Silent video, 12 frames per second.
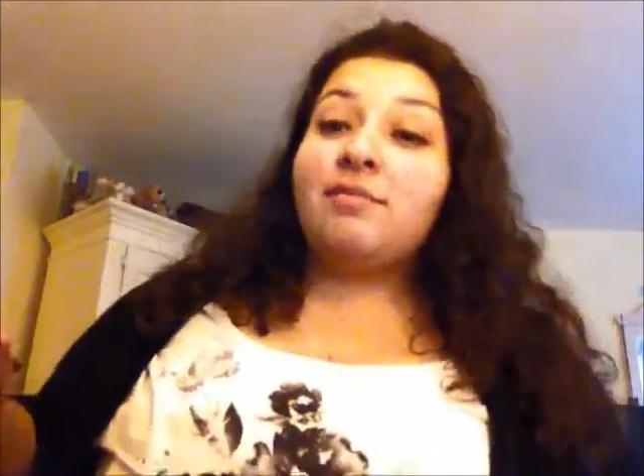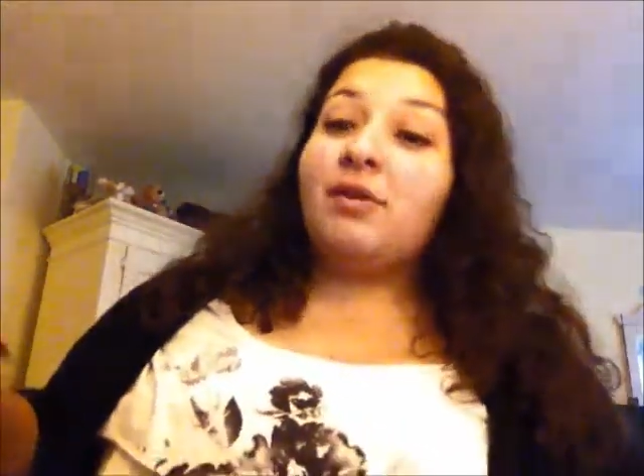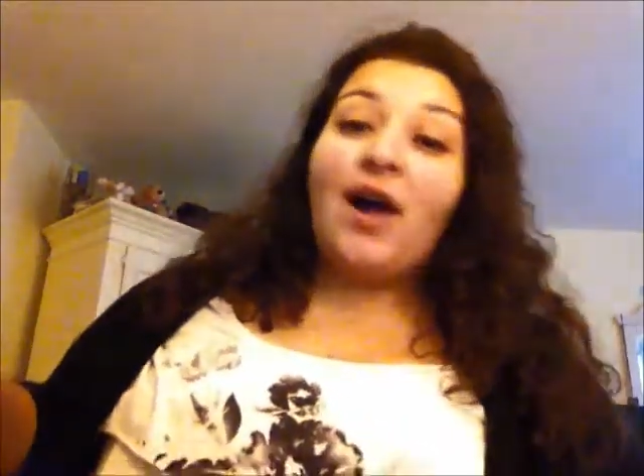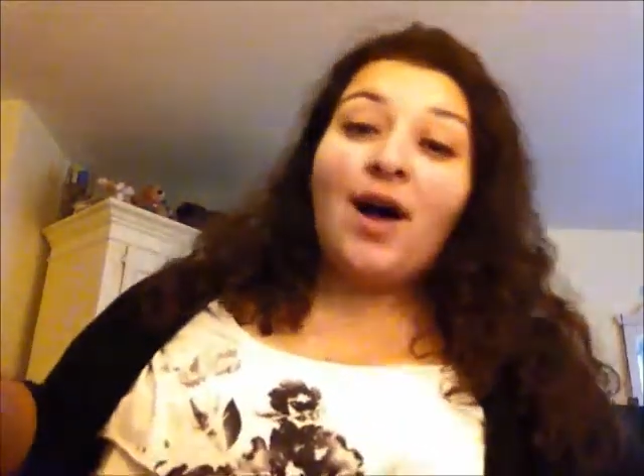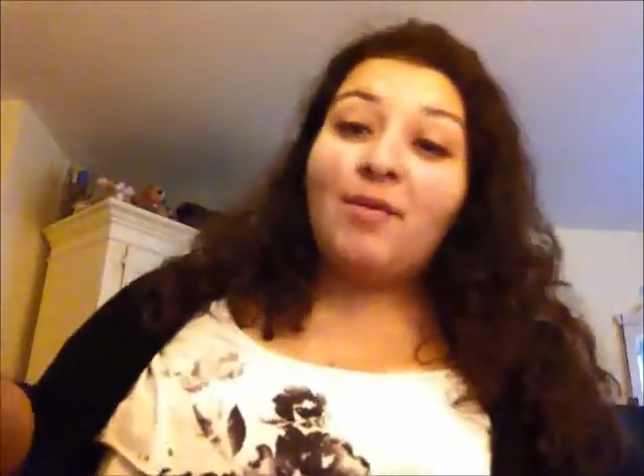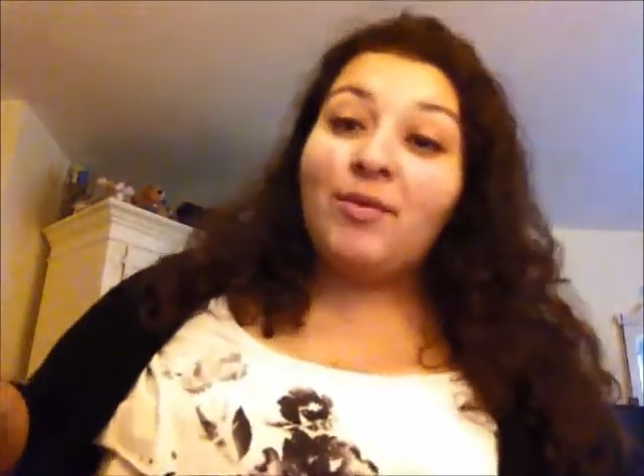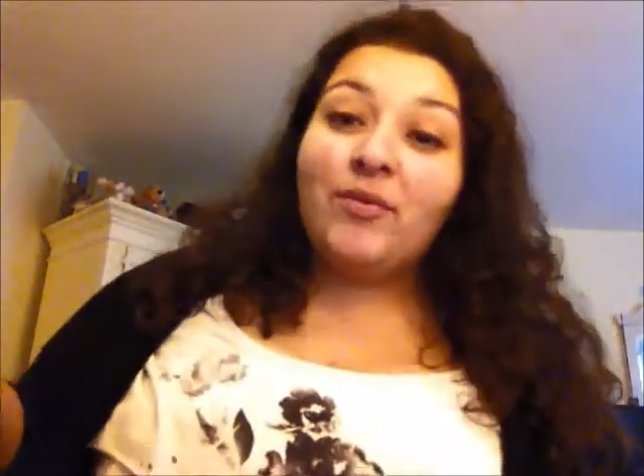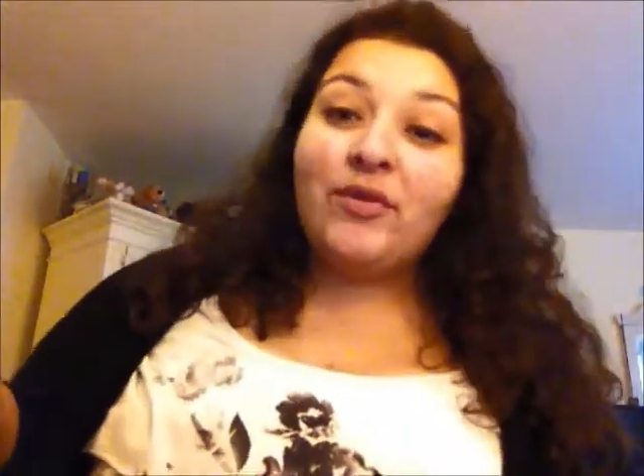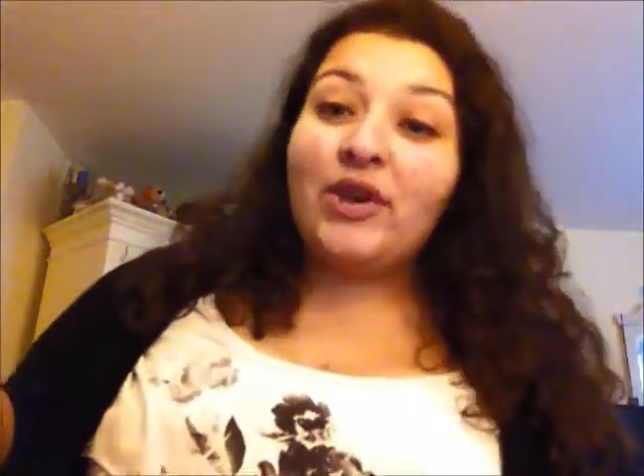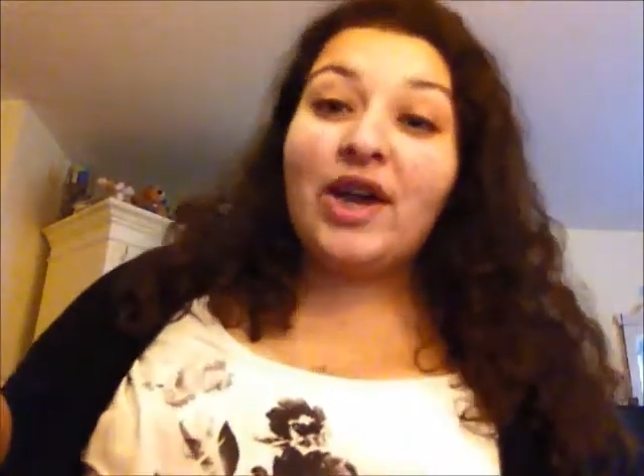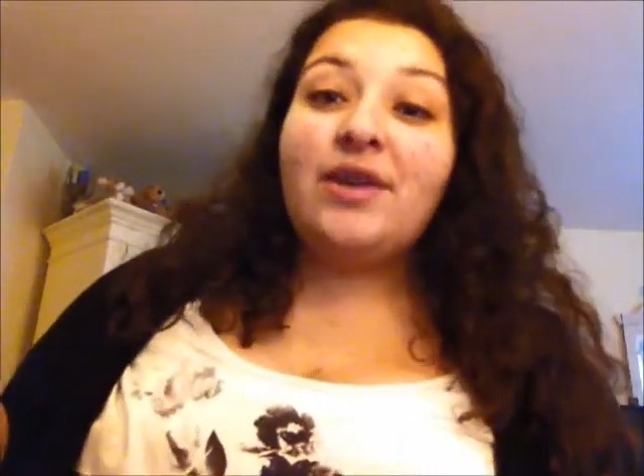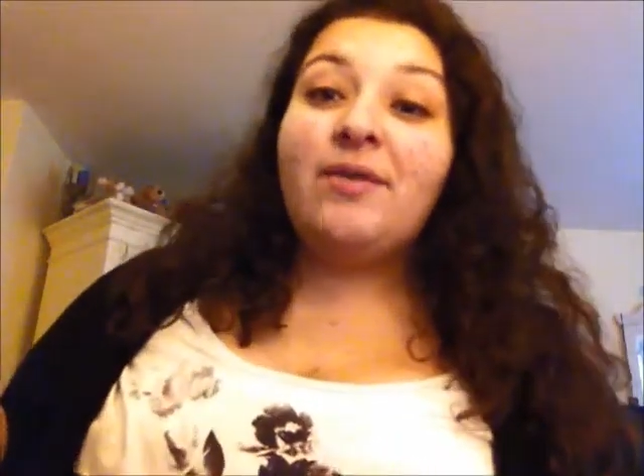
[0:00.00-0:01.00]
problem
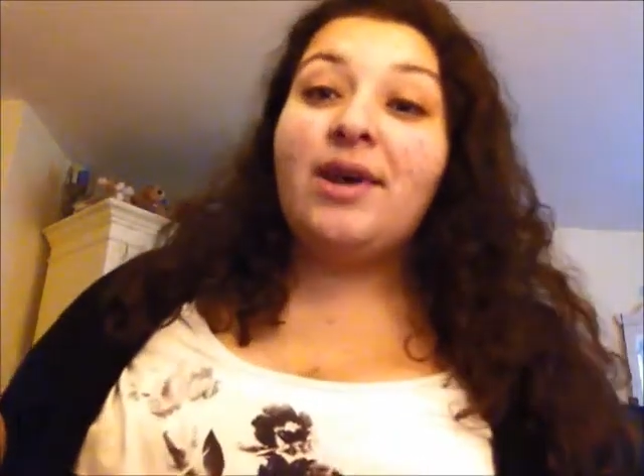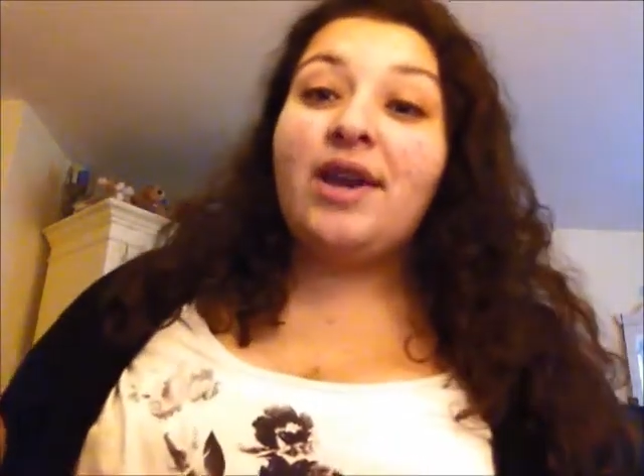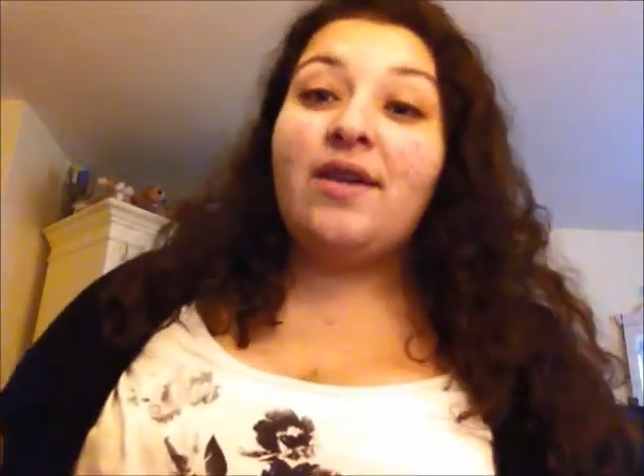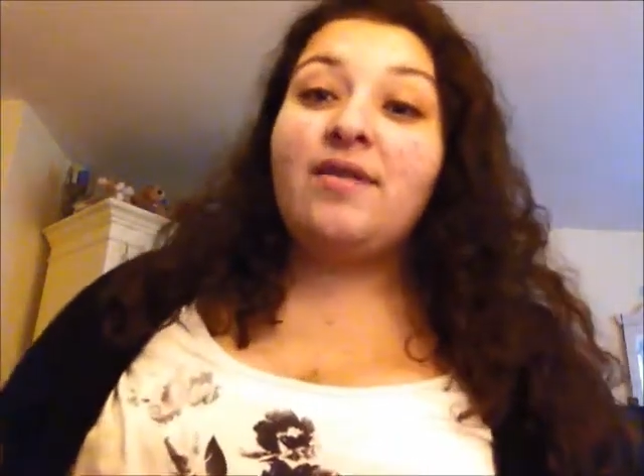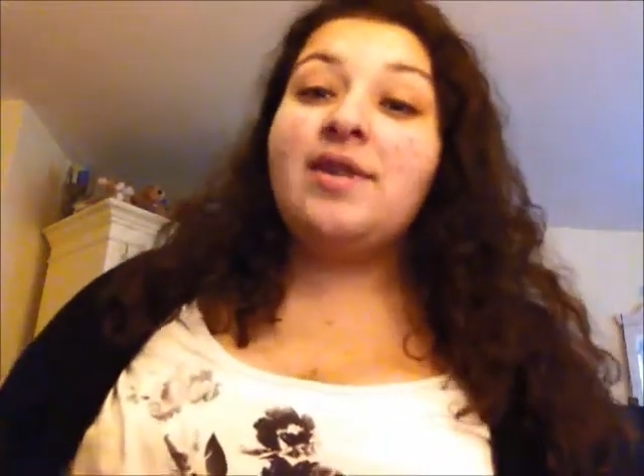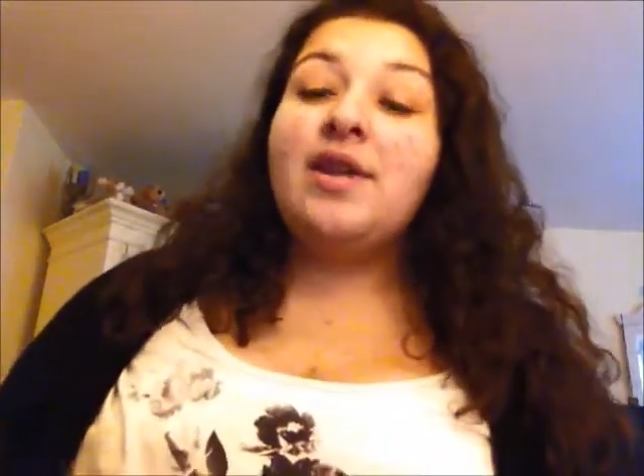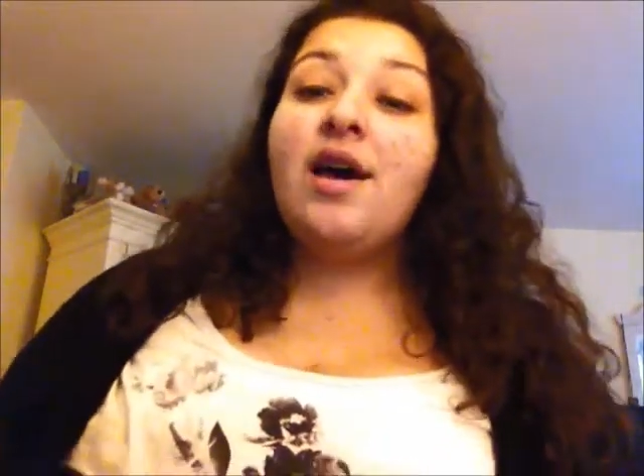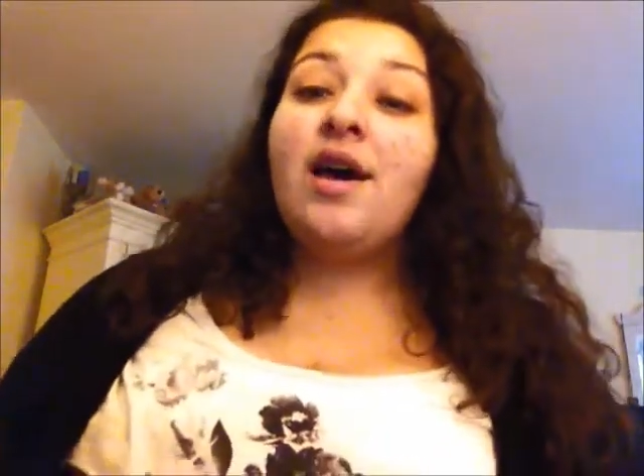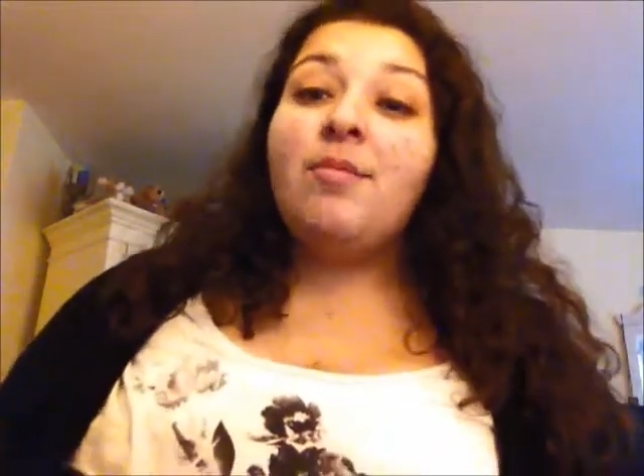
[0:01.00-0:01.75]
for anyone else,